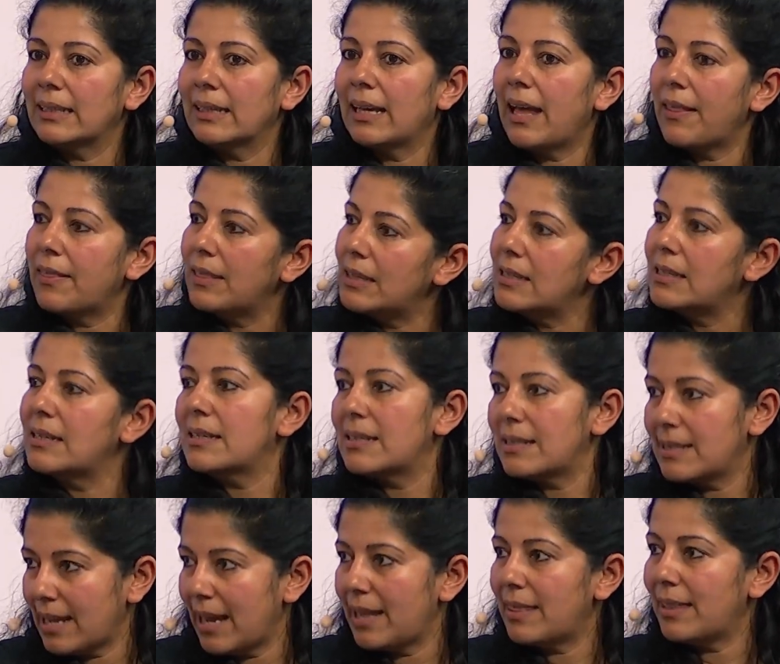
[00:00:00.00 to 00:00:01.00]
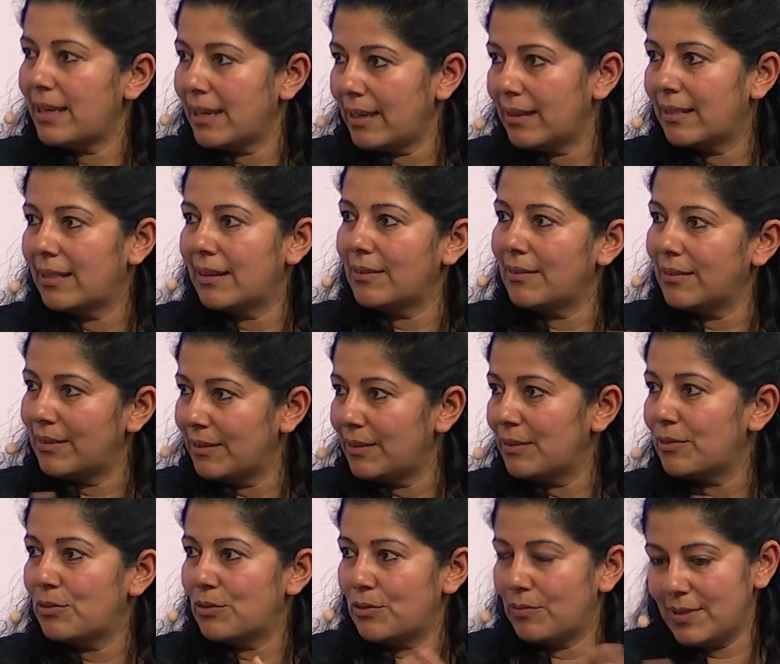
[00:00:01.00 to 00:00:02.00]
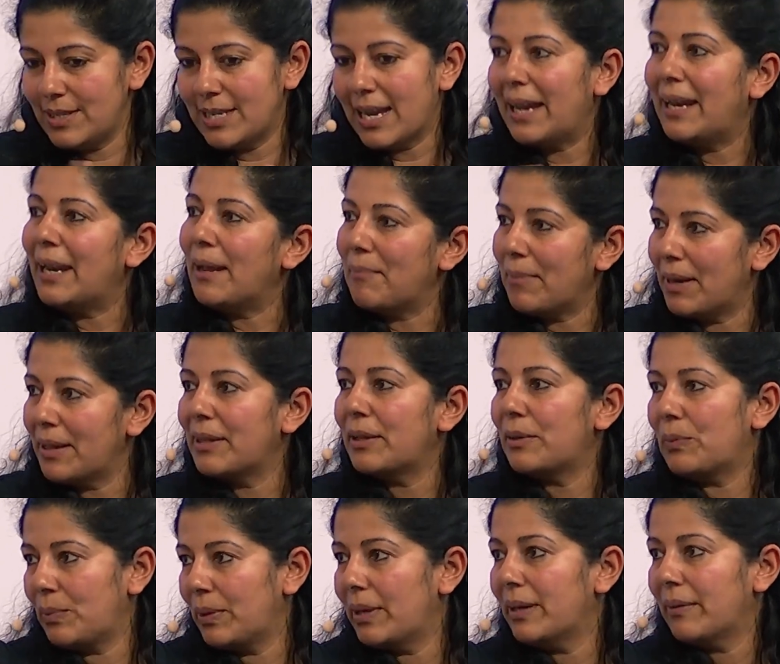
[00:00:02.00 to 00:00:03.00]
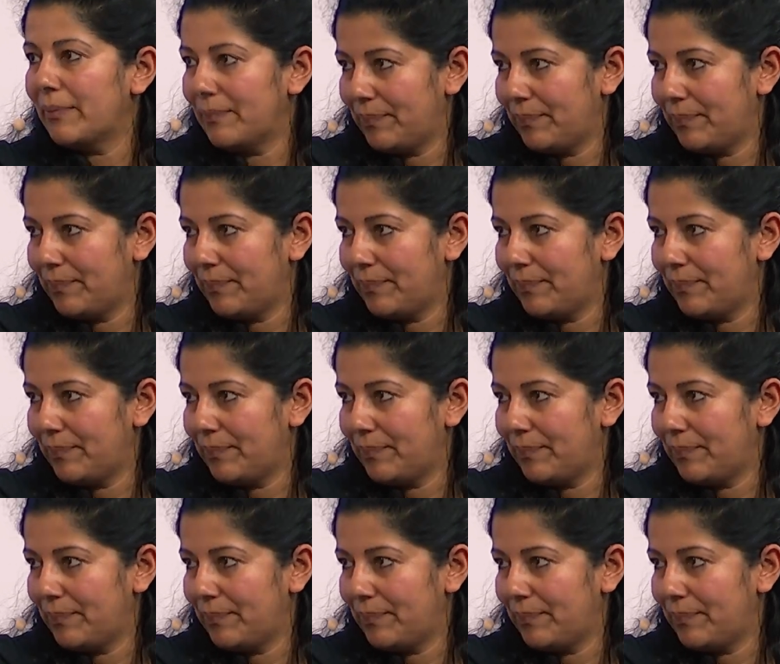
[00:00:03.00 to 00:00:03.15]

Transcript: And this is, I think, the dilemma that we're...